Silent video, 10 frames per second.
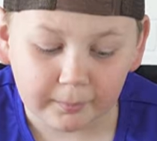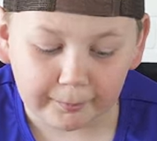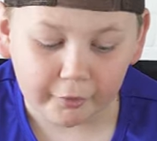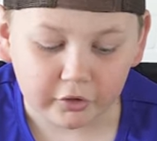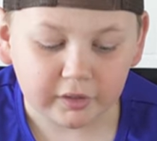a
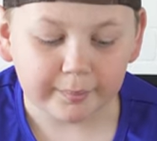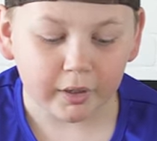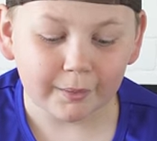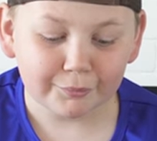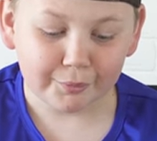
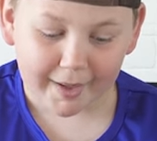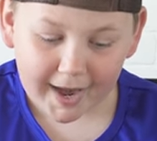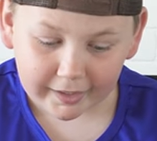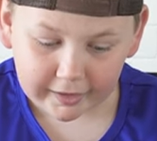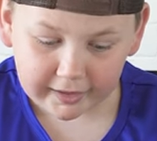multi-pump
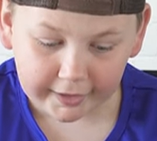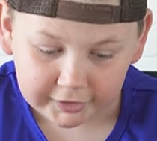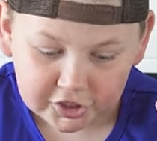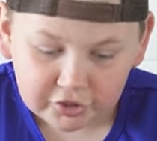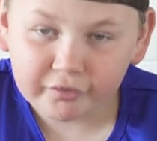pneumatic,
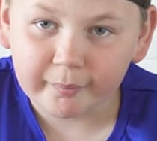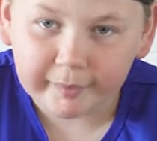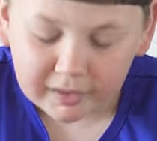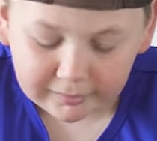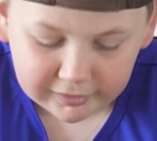and it shoots
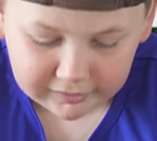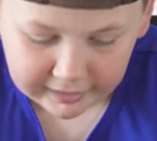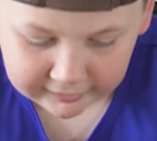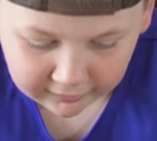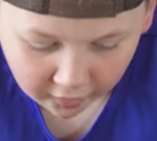B Bs
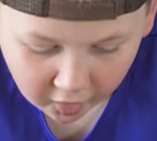in